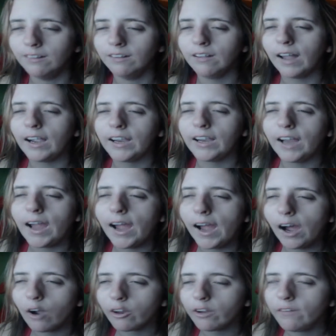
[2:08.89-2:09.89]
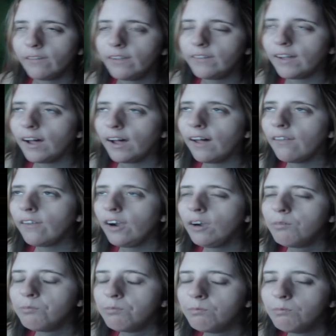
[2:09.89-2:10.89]
like outer than the
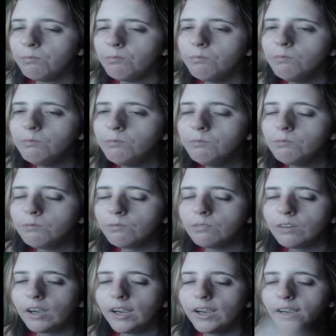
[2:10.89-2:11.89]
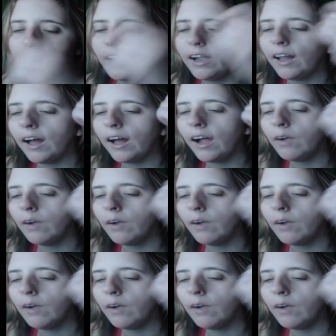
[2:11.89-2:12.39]
other, and I